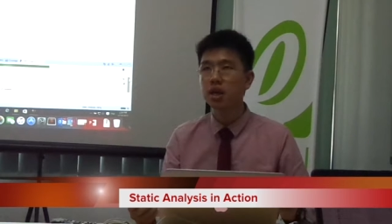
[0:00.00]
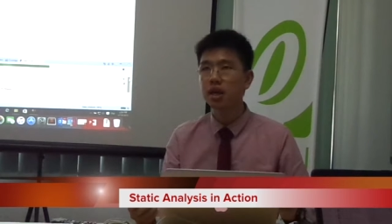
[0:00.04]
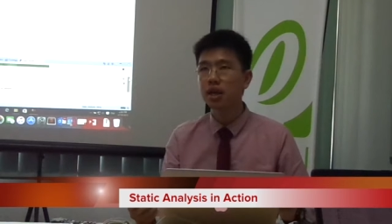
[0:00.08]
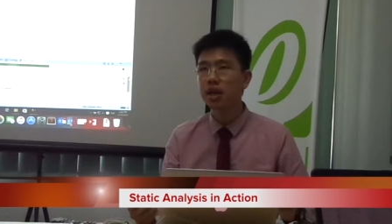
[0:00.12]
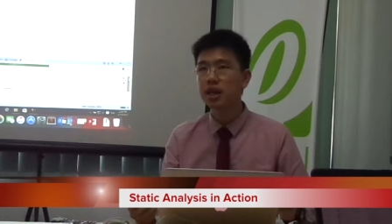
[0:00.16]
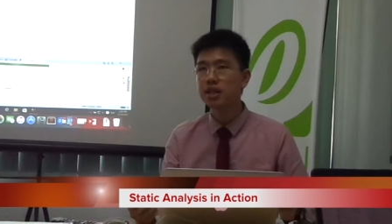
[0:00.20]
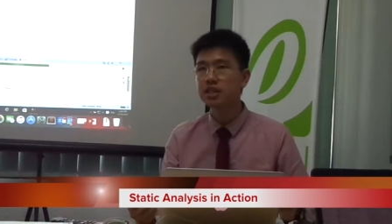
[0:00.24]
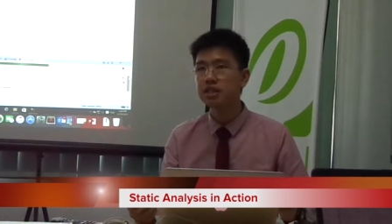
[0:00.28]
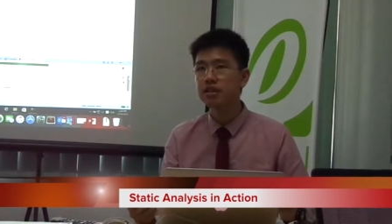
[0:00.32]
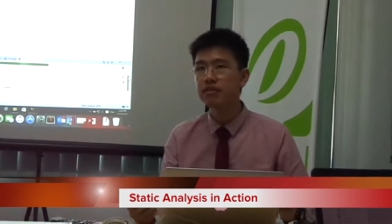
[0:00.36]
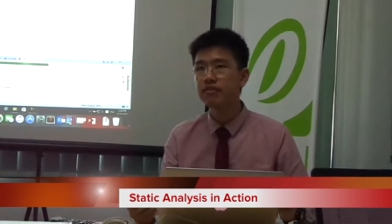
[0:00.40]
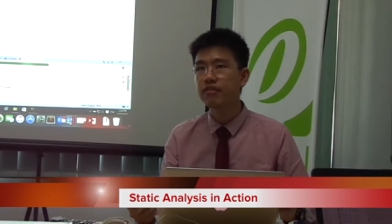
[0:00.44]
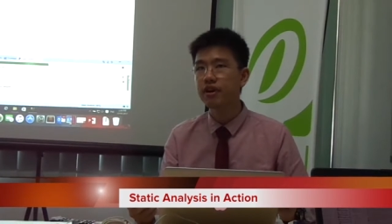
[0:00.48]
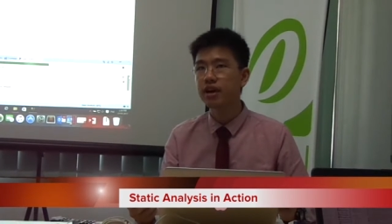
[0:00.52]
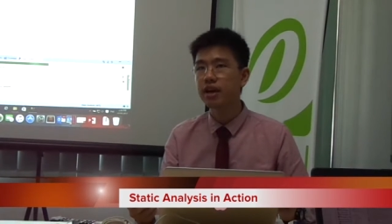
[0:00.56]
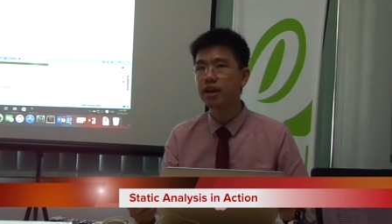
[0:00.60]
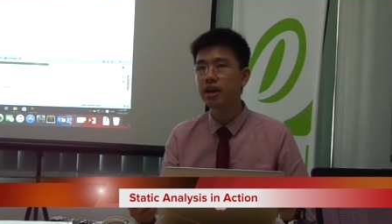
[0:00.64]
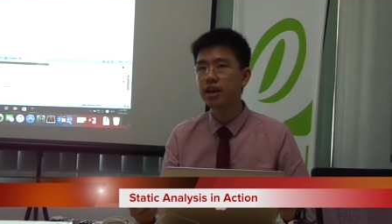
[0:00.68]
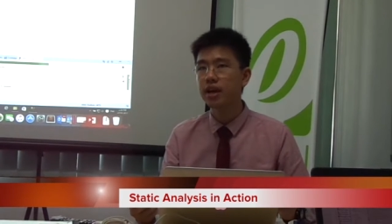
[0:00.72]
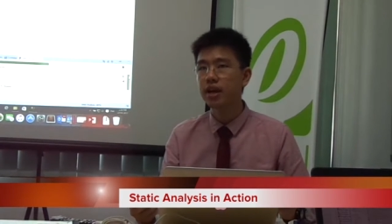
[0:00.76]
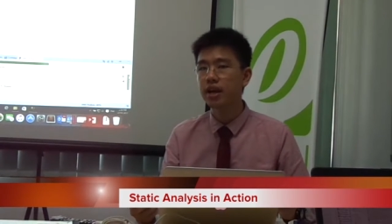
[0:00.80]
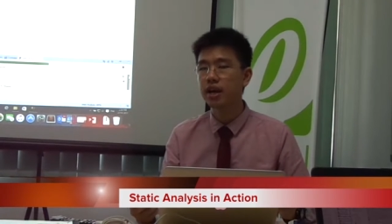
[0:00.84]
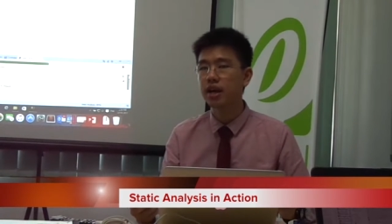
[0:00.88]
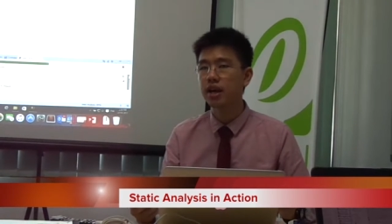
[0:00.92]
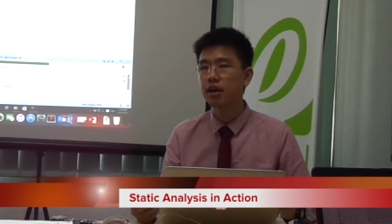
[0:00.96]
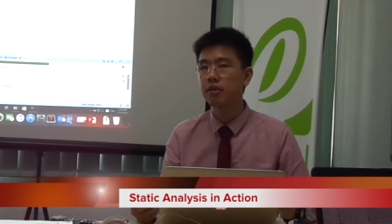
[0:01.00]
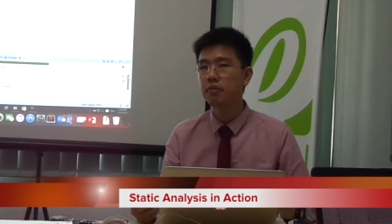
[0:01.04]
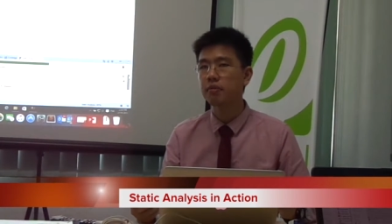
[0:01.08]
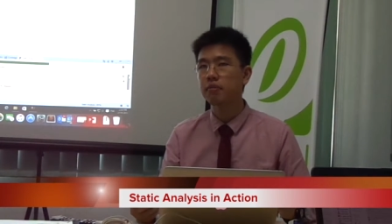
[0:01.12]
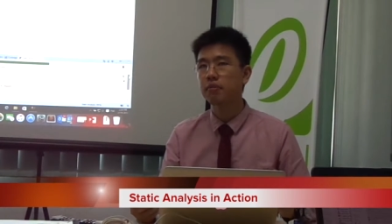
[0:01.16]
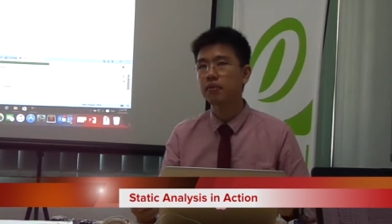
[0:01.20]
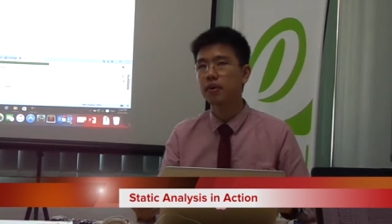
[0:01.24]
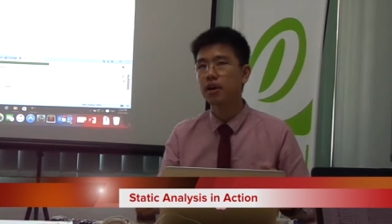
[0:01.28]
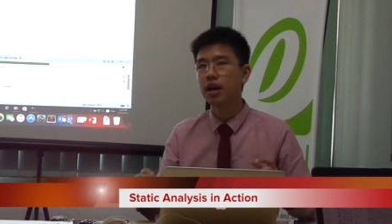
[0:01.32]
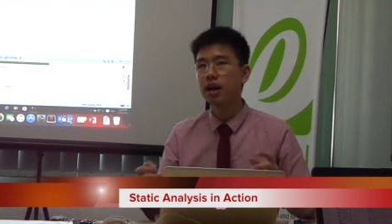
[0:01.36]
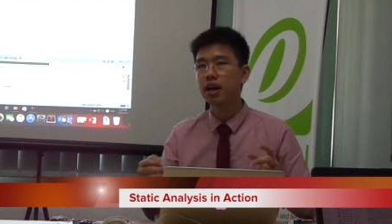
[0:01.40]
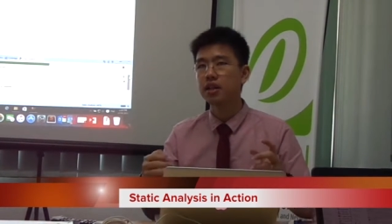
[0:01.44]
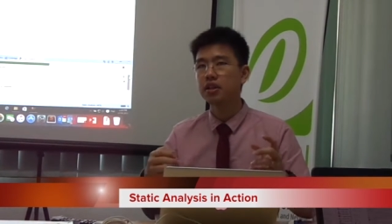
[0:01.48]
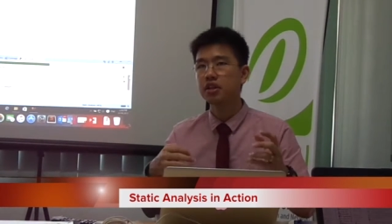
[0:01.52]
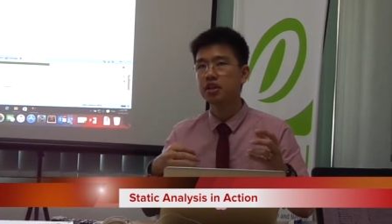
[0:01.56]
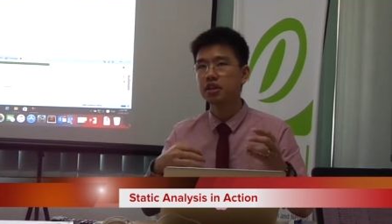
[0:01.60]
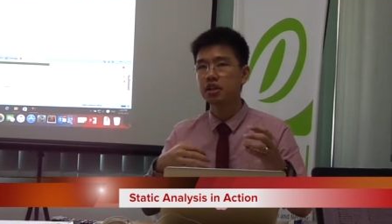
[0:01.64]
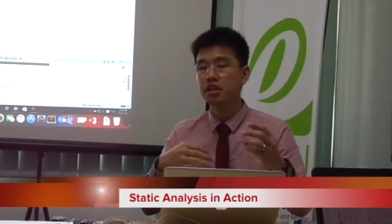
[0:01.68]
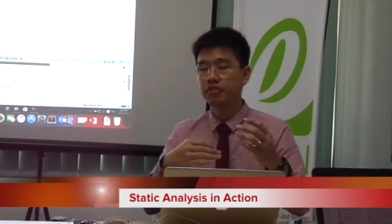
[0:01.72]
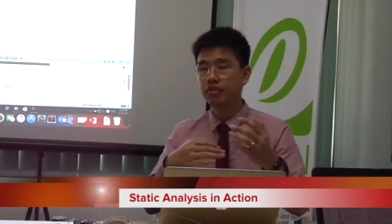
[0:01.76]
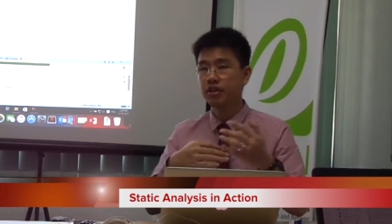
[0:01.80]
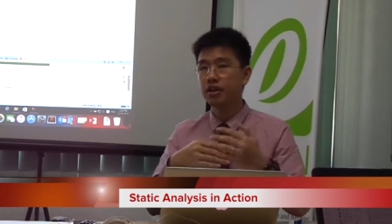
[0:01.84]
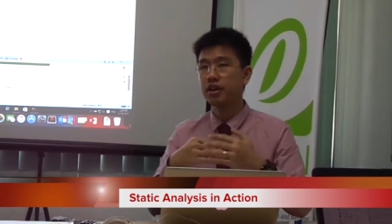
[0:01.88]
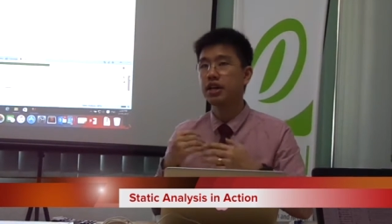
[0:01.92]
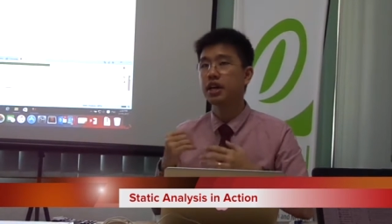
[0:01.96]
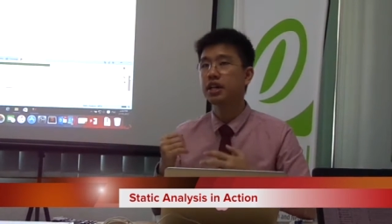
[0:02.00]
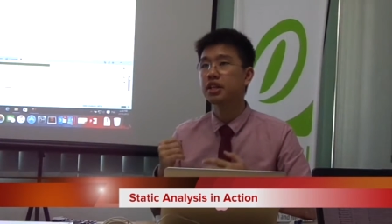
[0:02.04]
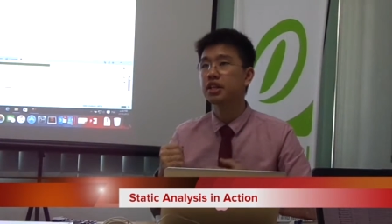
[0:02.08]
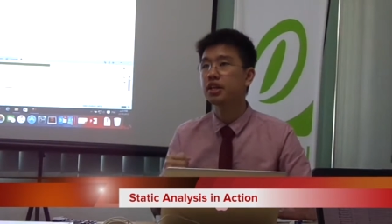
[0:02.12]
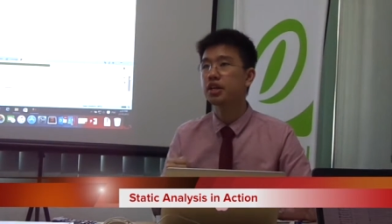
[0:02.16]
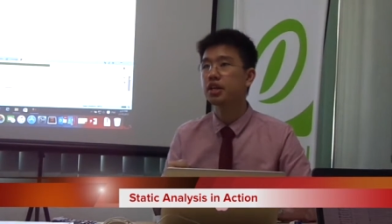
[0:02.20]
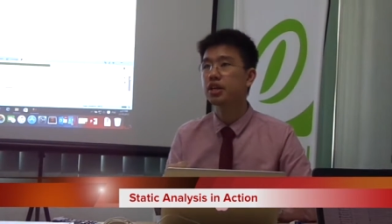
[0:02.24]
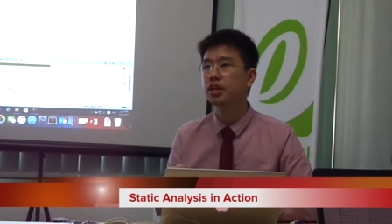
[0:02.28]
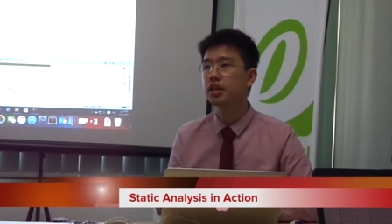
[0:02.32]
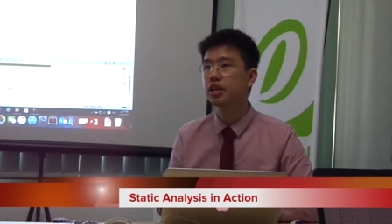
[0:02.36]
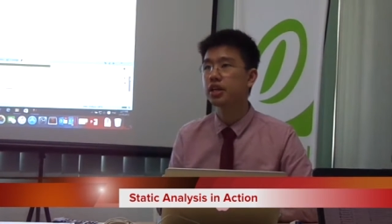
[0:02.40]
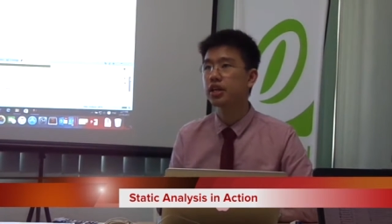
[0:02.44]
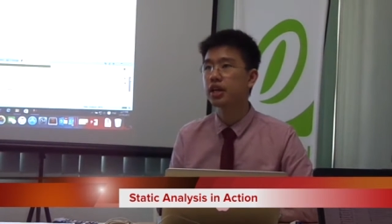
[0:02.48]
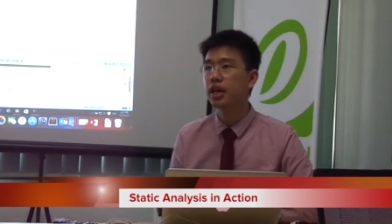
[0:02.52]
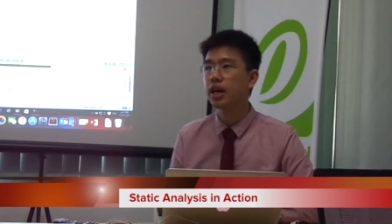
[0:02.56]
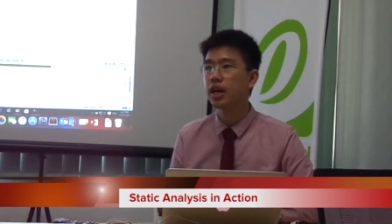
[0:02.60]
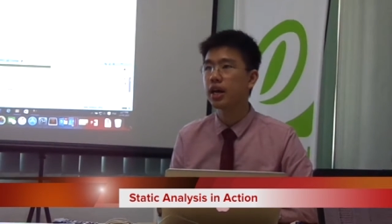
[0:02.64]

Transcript: classify them under different category,